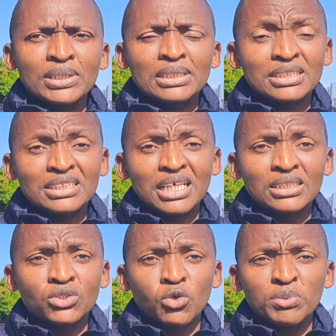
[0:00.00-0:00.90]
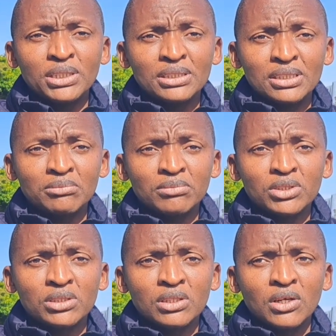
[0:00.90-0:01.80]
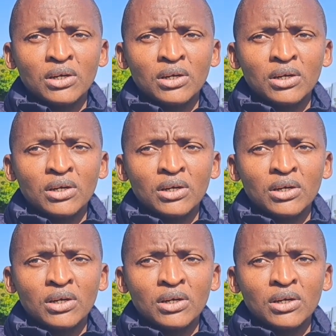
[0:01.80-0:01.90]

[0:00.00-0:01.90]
it has touched so many teams.